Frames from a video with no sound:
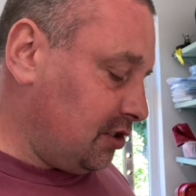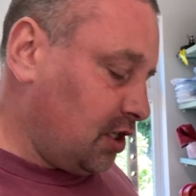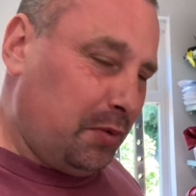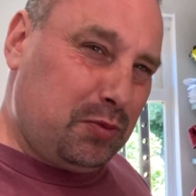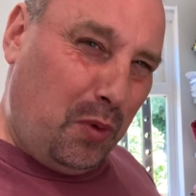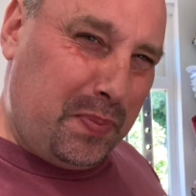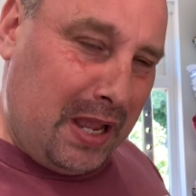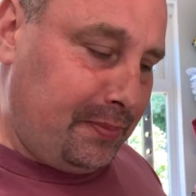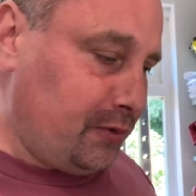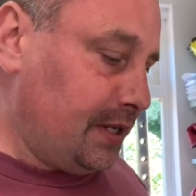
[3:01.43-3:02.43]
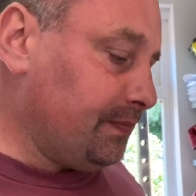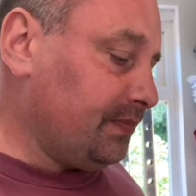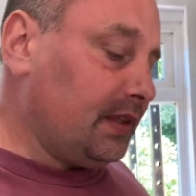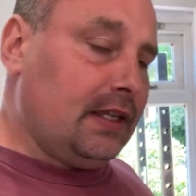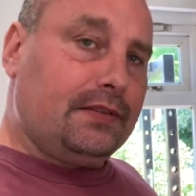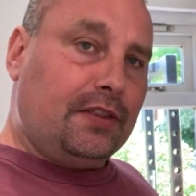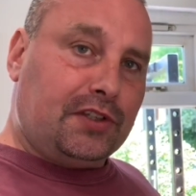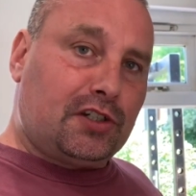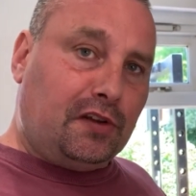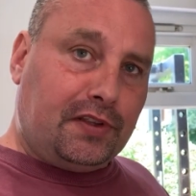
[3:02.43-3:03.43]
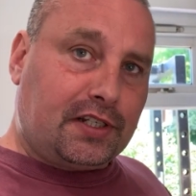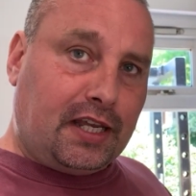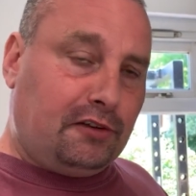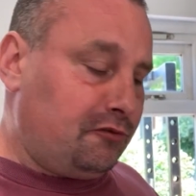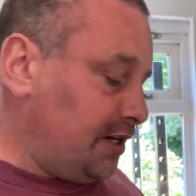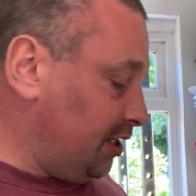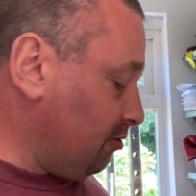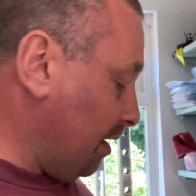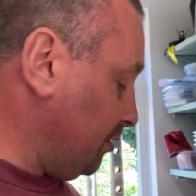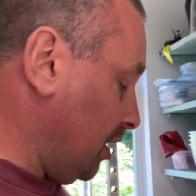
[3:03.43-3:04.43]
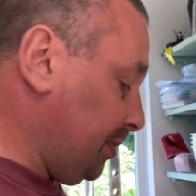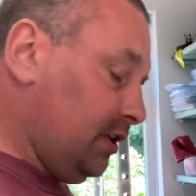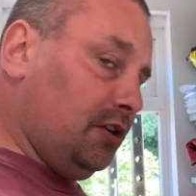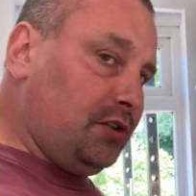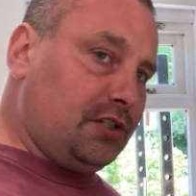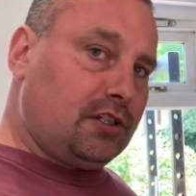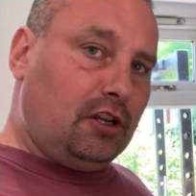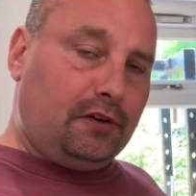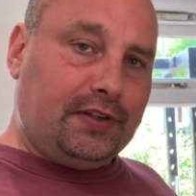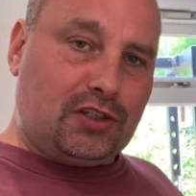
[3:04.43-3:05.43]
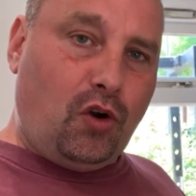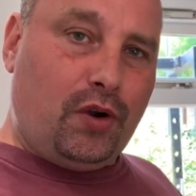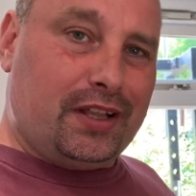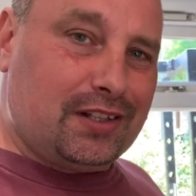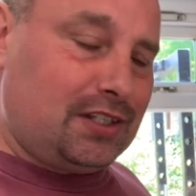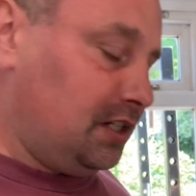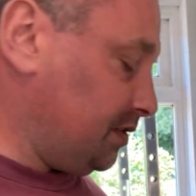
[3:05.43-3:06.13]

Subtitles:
so much more peppery than the stuff that's kind of ready ground up. It loses a lot of its oils and its